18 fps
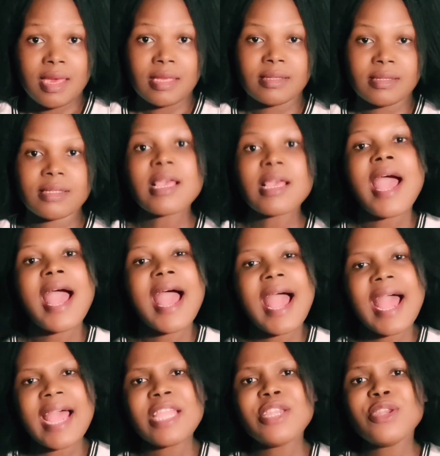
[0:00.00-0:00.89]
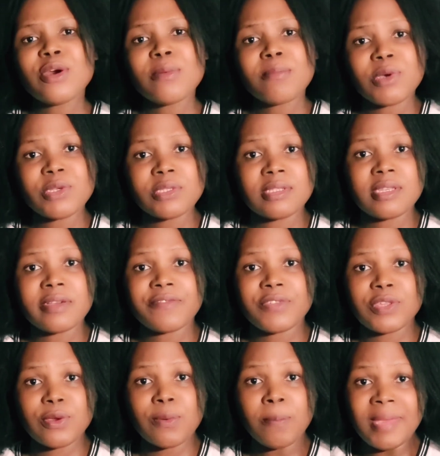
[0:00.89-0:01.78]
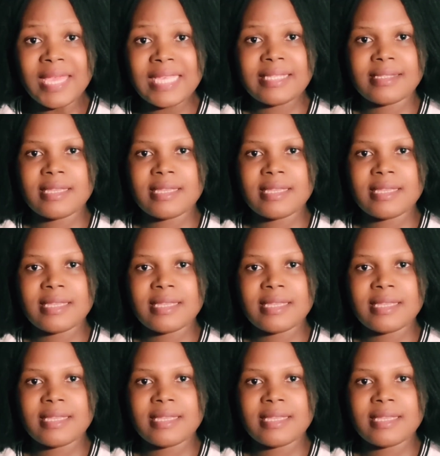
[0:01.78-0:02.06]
Yes, I know most of you